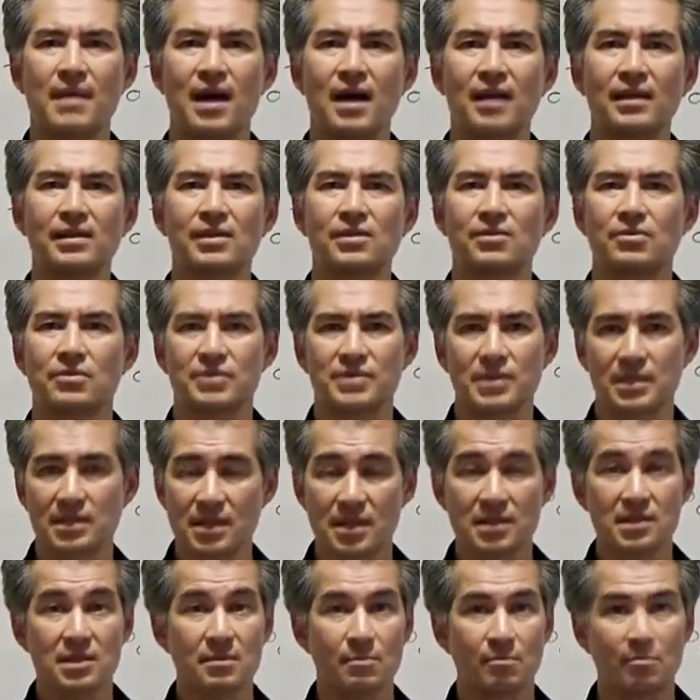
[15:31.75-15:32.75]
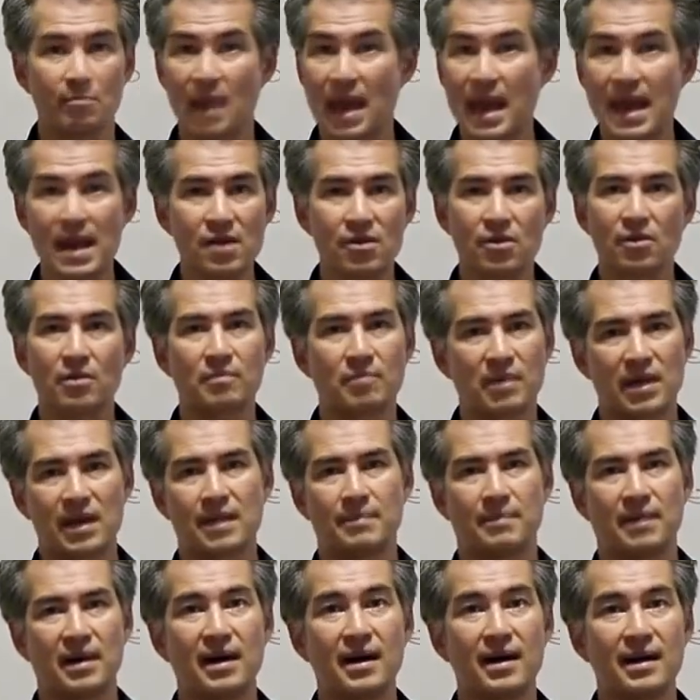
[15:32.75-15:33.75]
molecules that doesn't make or
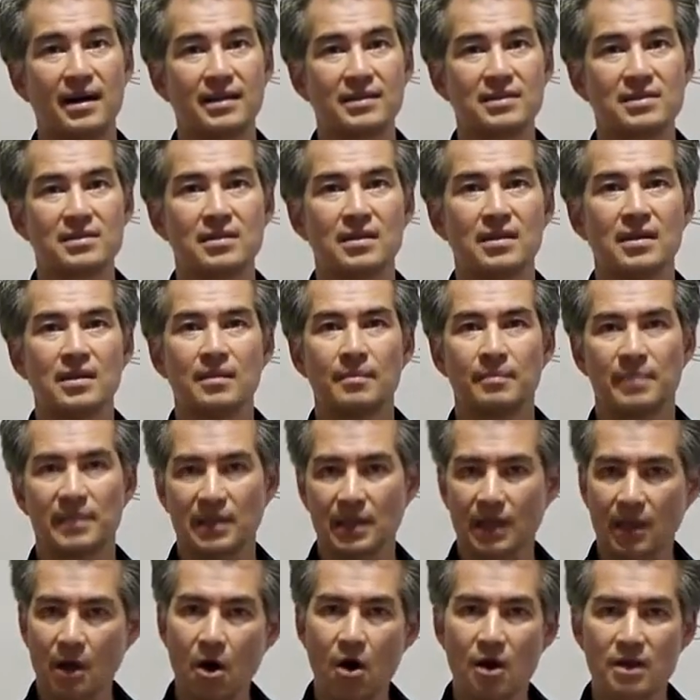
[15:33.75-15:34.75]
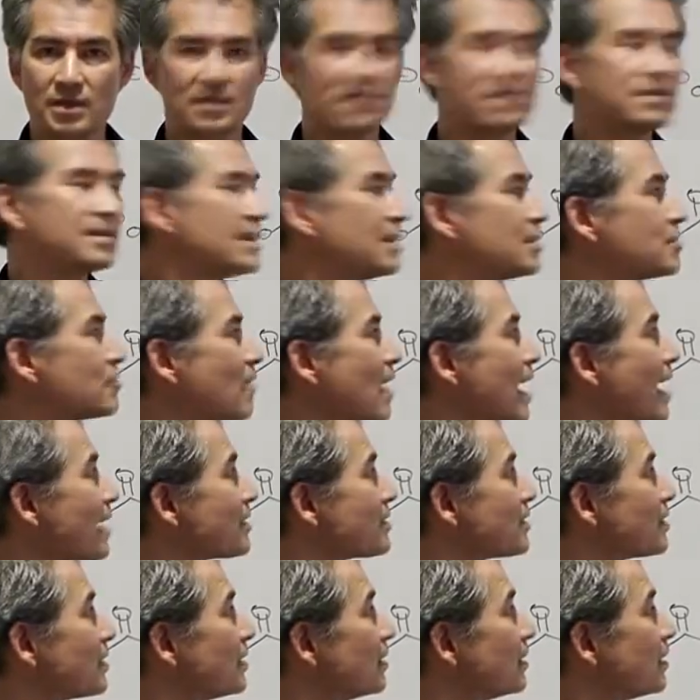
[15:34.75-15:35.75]
break bonds, but that causes the
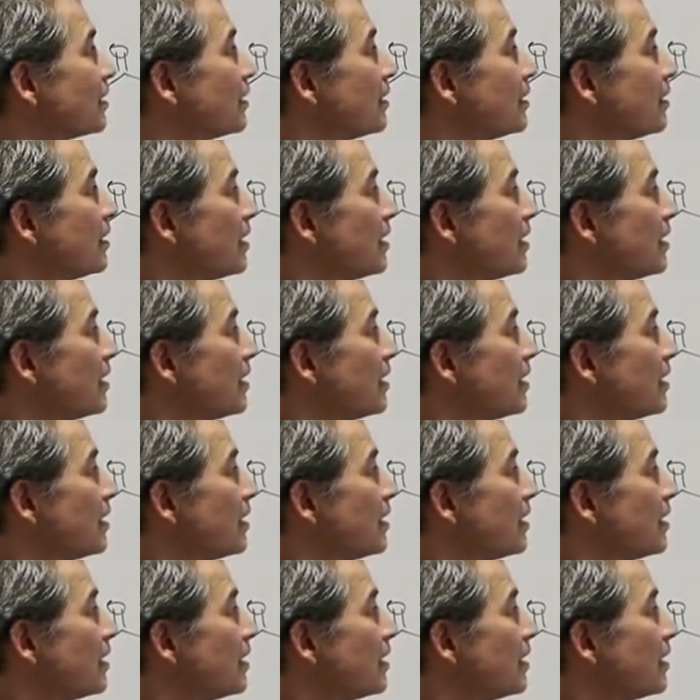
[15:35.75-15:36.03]
attraction.